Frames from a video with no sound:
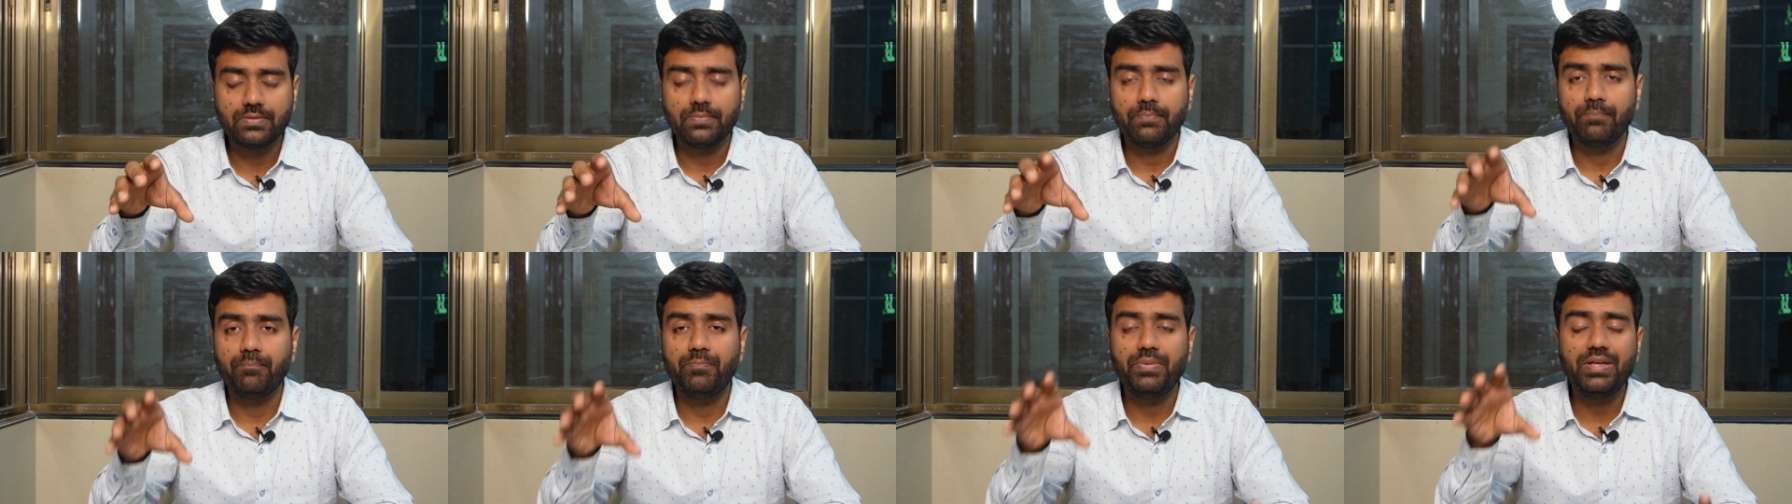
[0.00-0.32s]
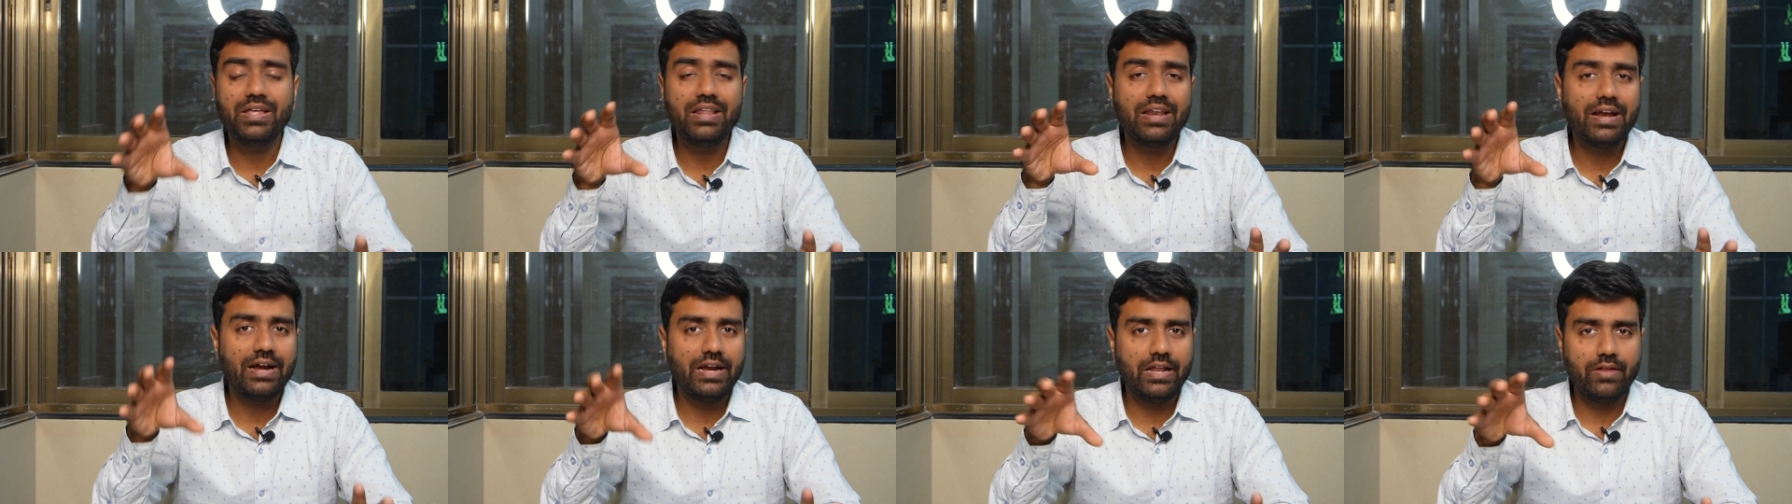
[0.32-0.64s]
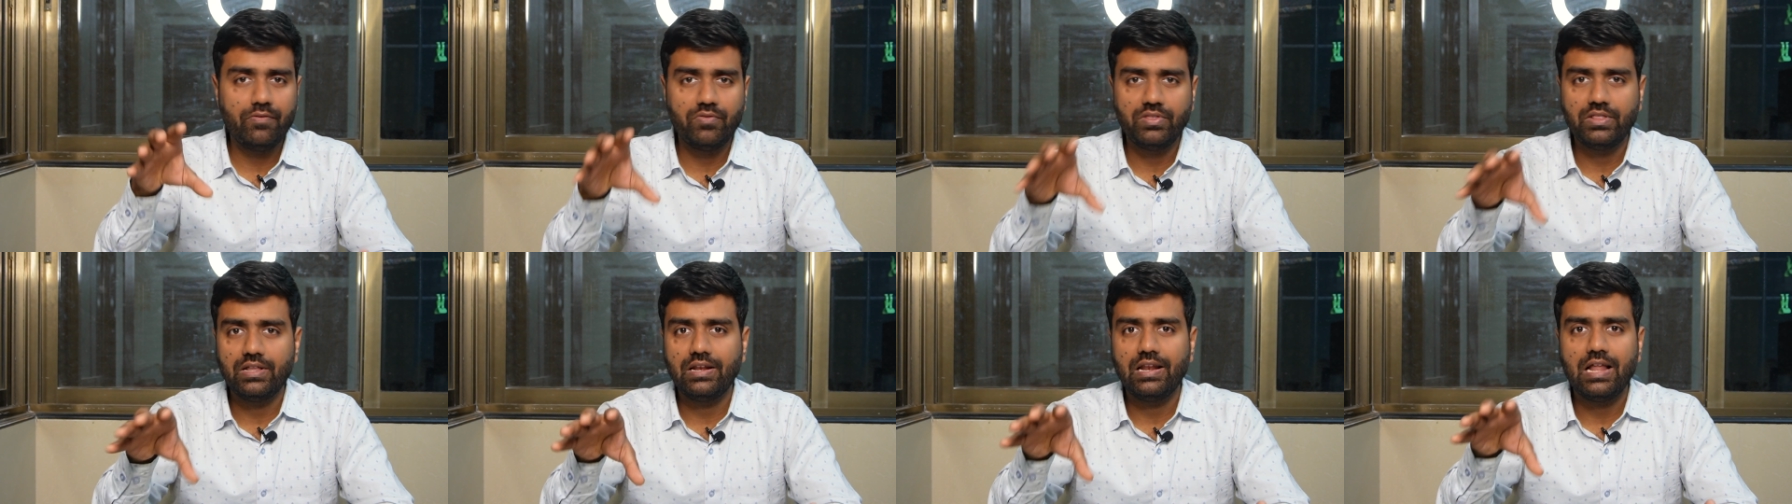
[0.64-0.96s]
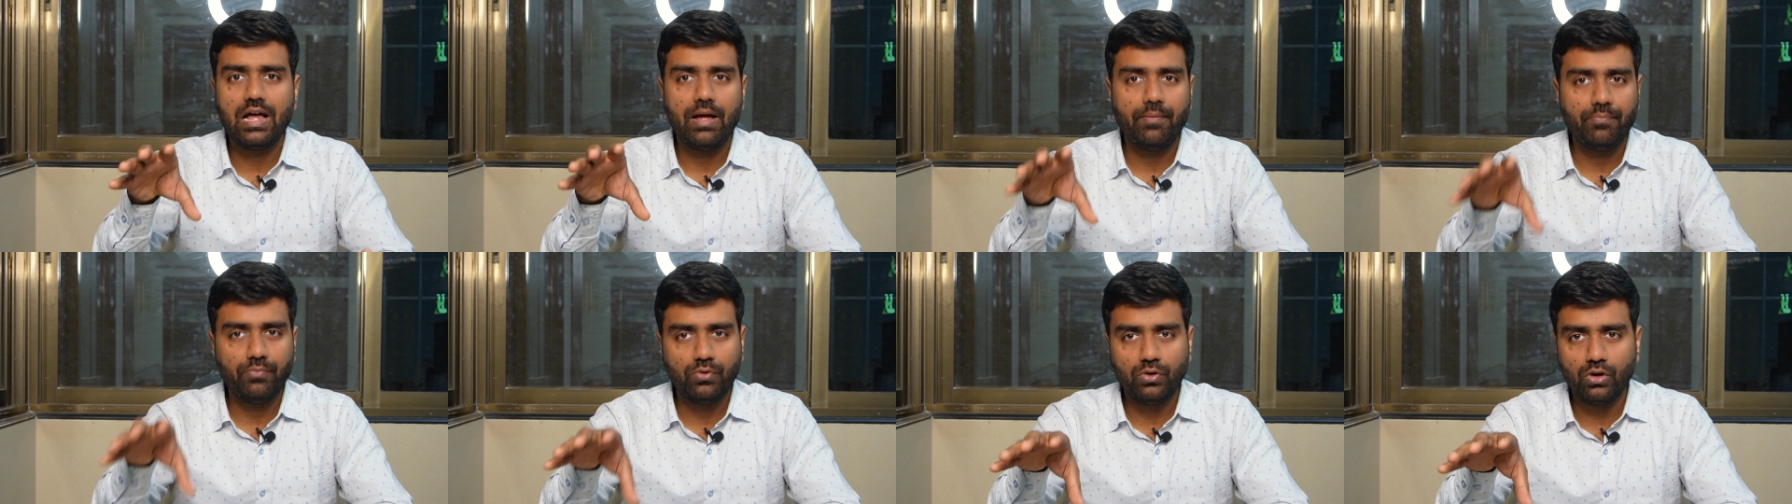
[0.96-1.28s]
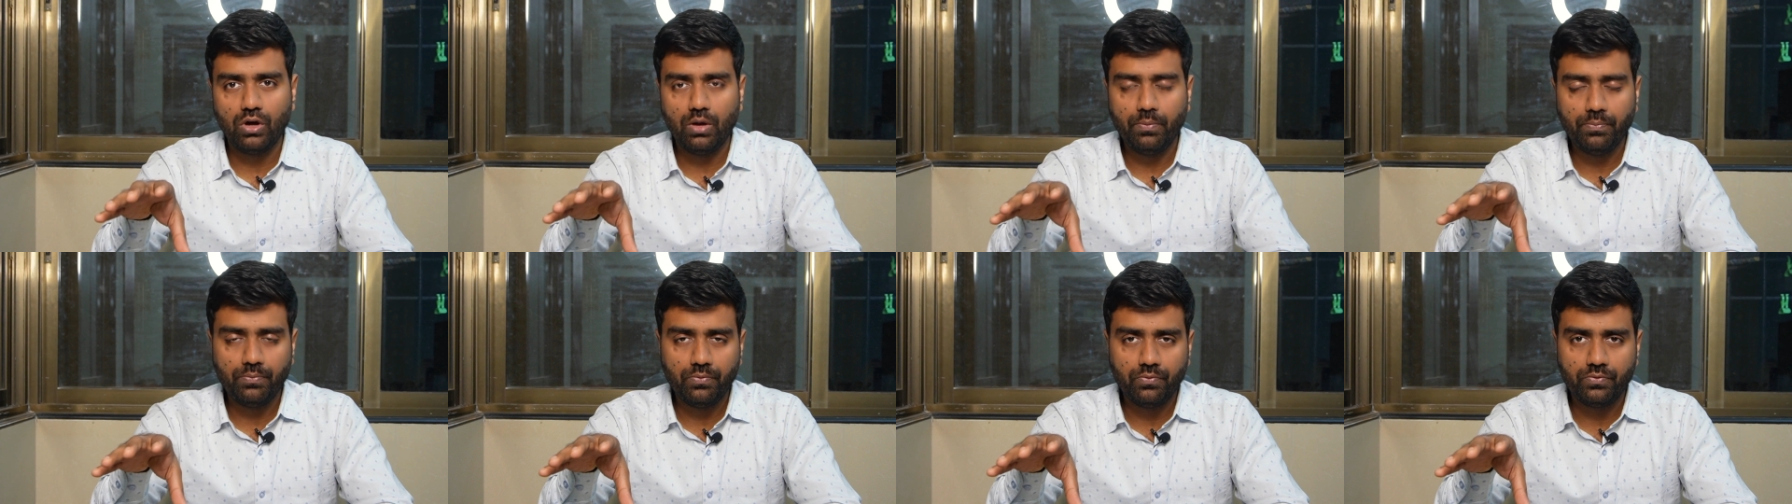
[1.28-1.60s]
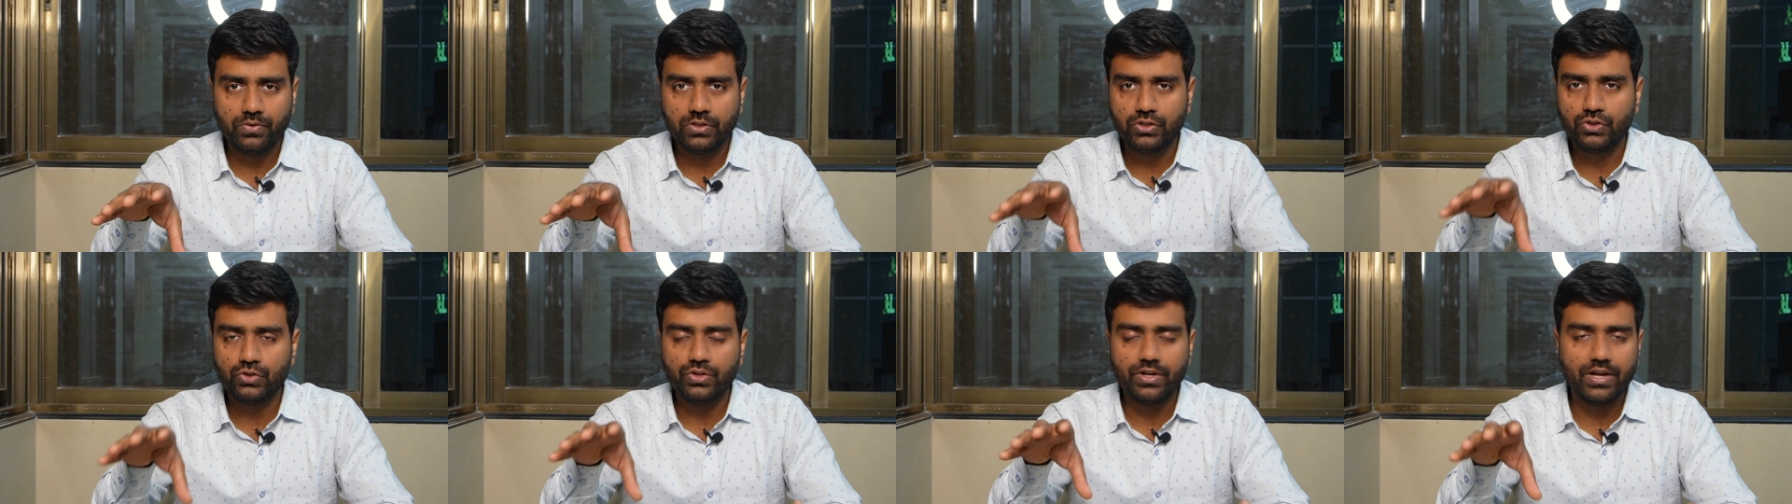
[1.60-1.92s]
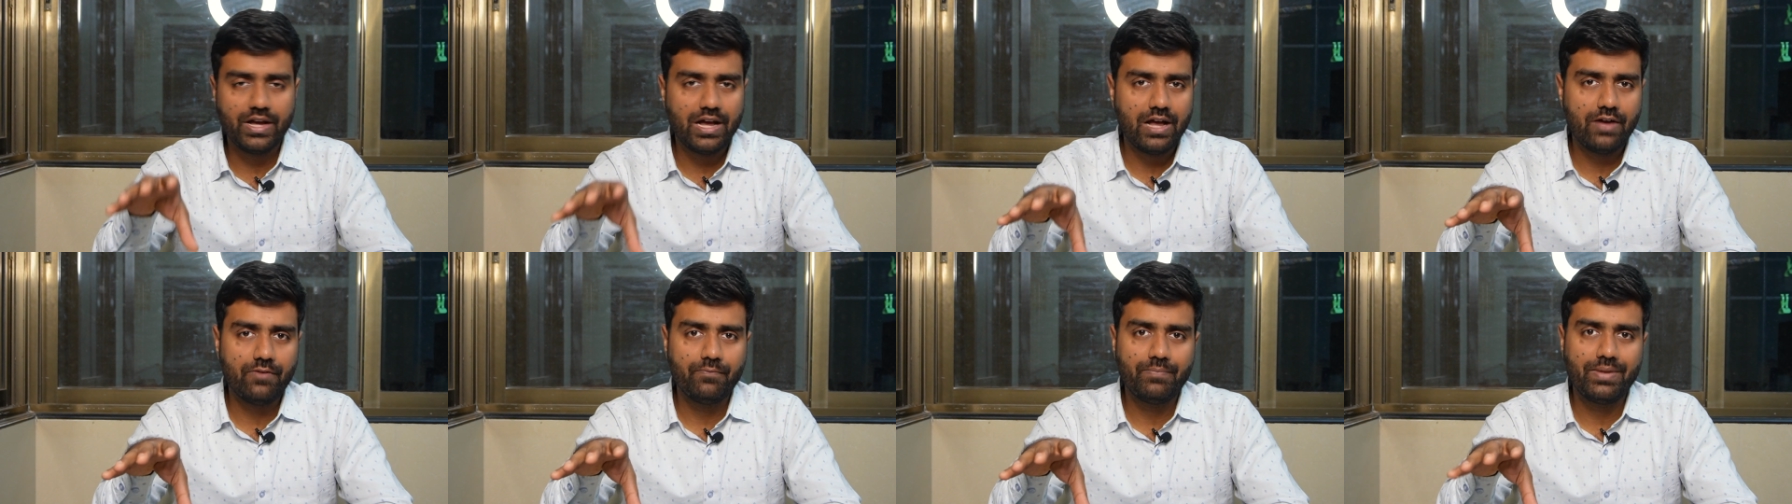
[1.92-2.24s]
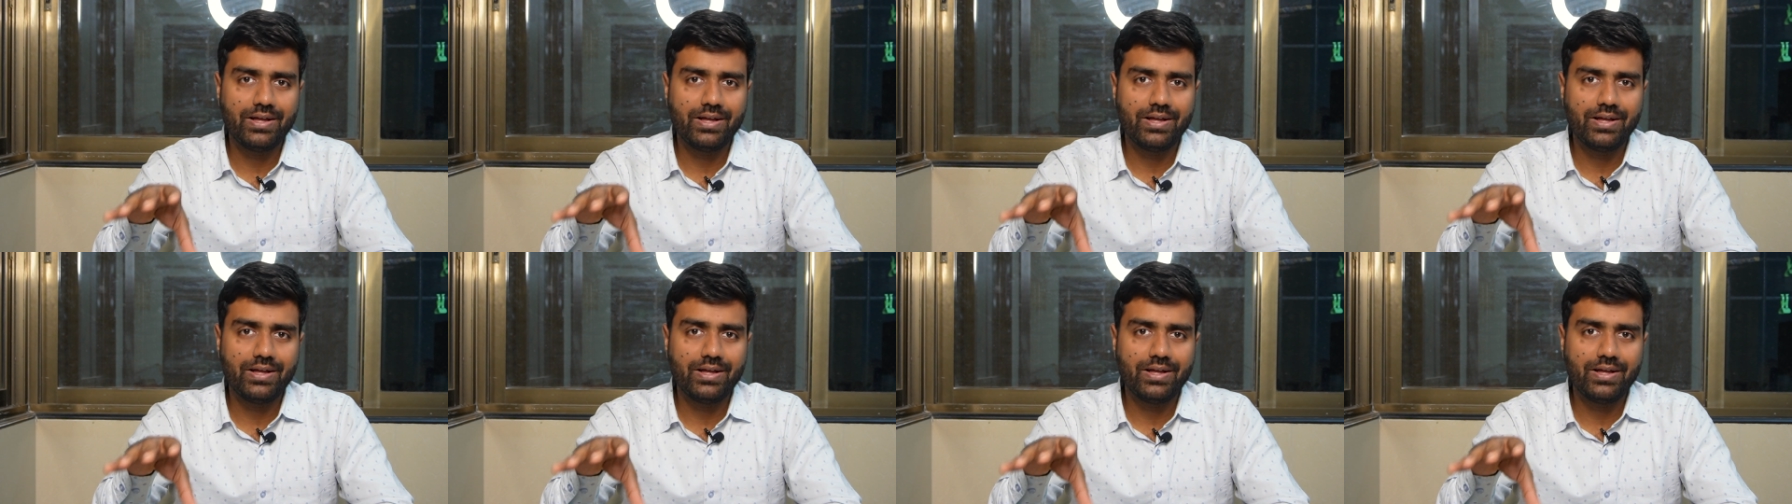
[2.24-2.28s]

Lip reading: Be ready with the laptop which you have